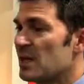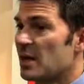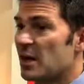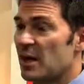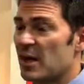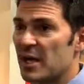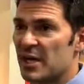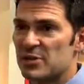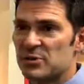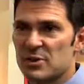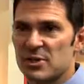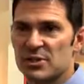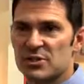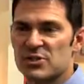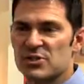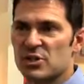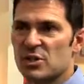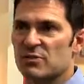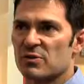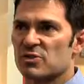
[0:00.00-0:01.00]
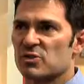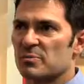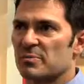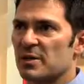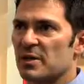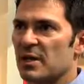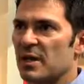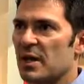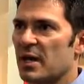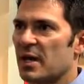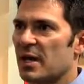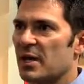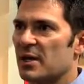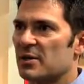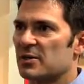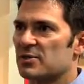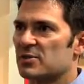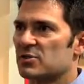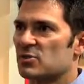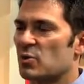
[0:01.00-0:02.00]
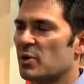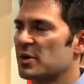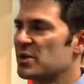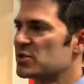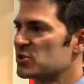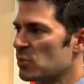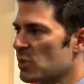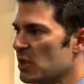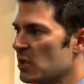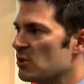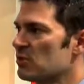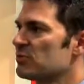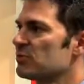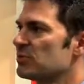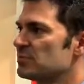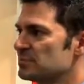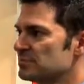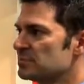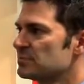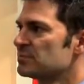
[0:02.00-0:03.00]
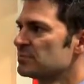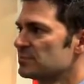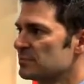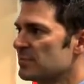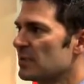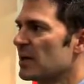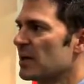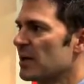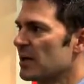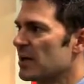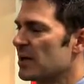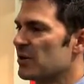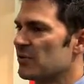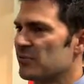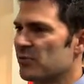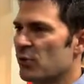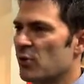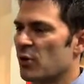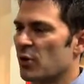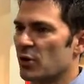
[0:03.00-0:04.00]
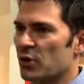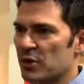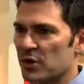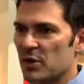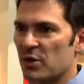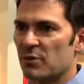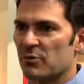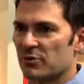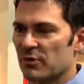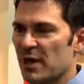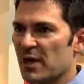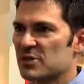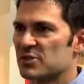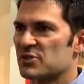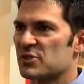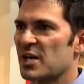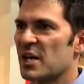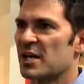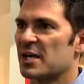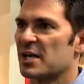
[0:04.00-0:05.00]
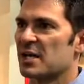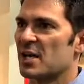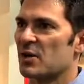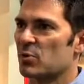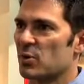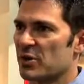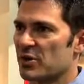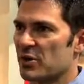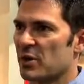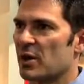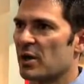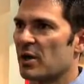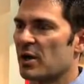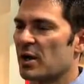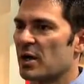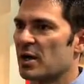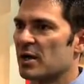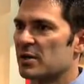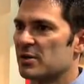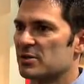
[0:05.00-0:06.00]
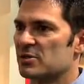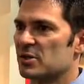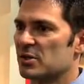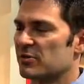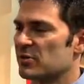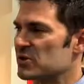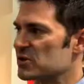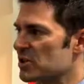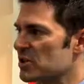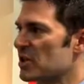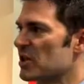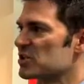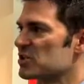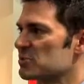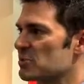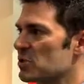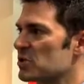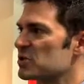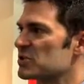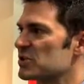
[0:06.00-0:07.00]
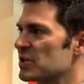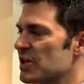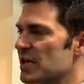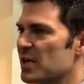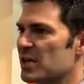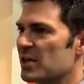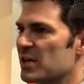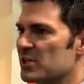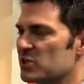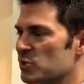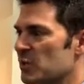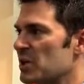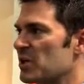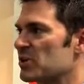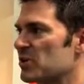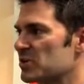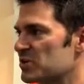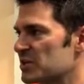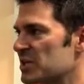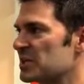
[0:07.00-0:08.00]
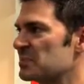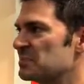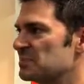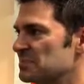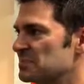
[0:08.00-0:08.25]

Uh, entry into service will be uh, 2012. Uh, for you know FlexJet, and then with our uh, deliveries to customers in uh, 2013.